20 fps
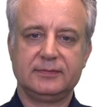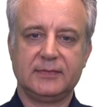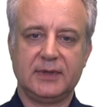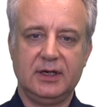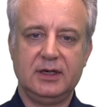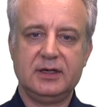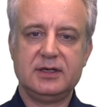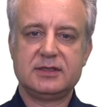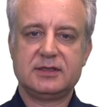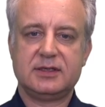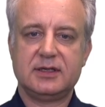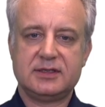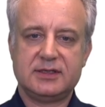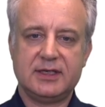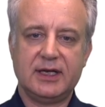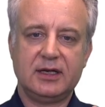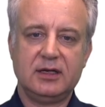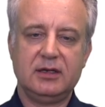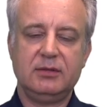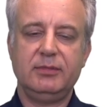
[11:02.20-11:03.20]
Now this is the
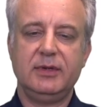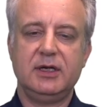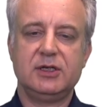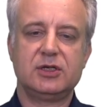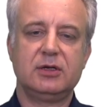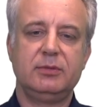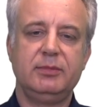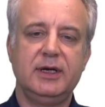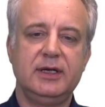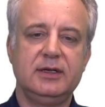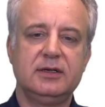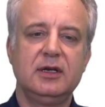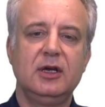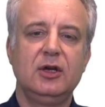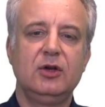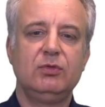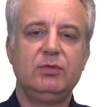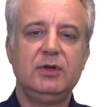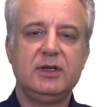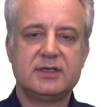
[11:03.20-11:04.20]
second measurement
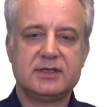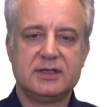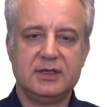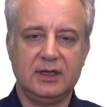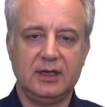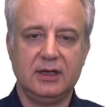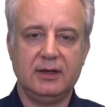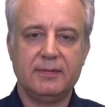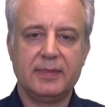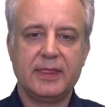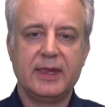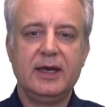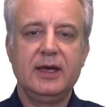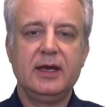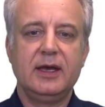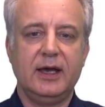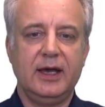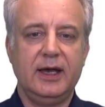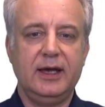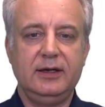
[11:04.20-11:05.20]
we see.
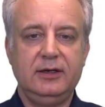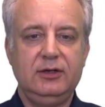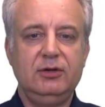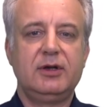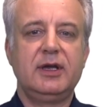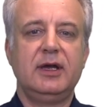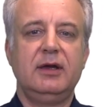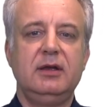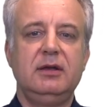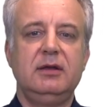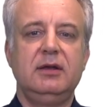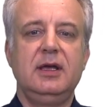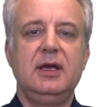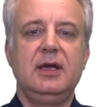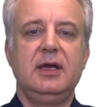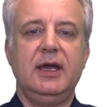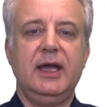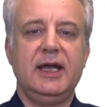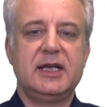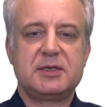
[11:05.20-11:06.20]
And you can
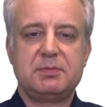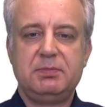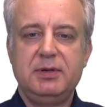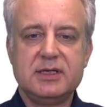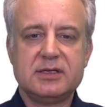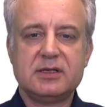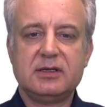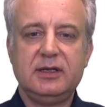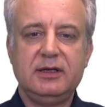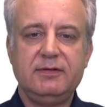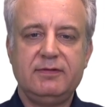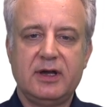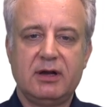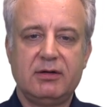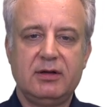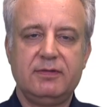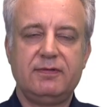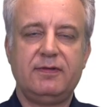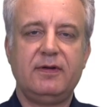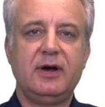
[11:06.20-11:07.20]
explicitly
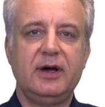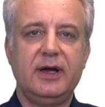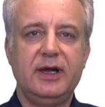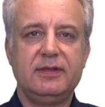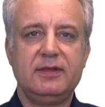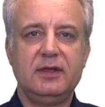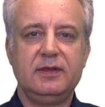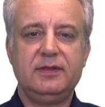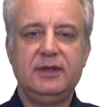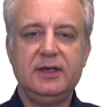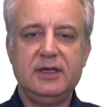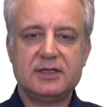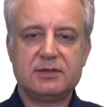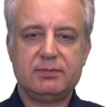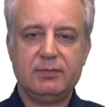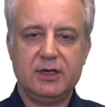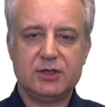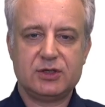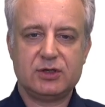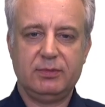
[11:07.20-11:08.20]
verify that these
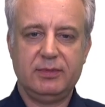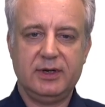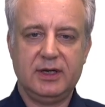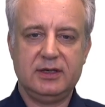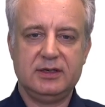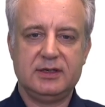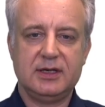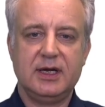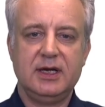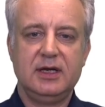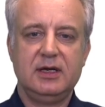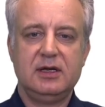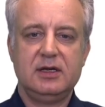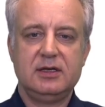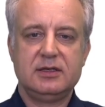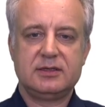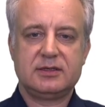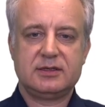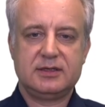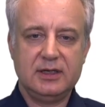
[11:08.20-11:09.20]
measurements
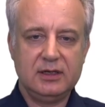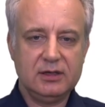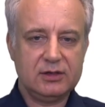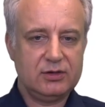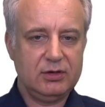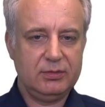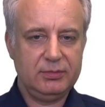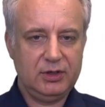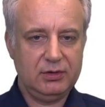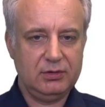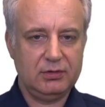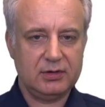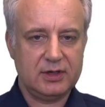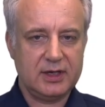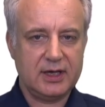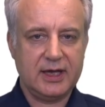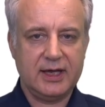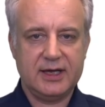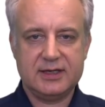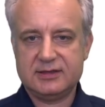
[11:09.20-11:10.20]
still commute
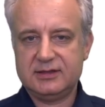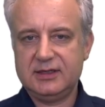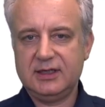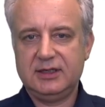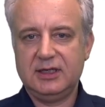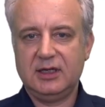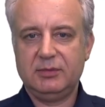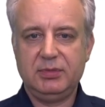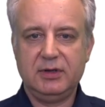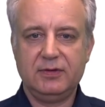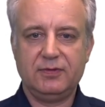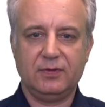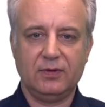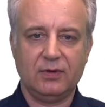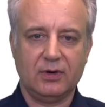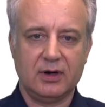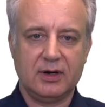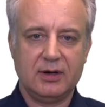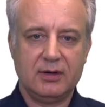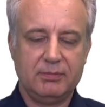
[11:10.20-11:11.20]
as they did
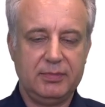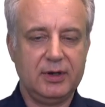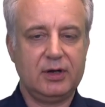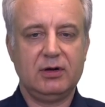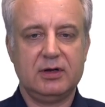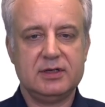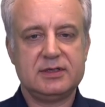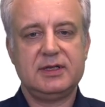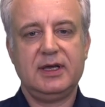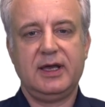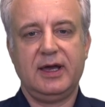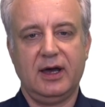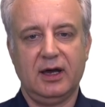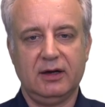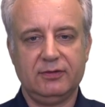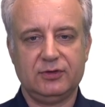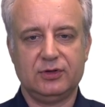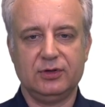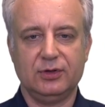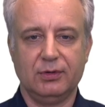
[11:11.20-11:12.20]
before, because they
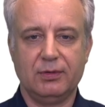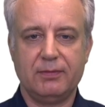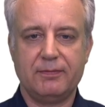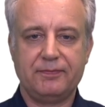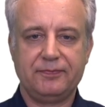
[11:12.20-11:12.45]
have to.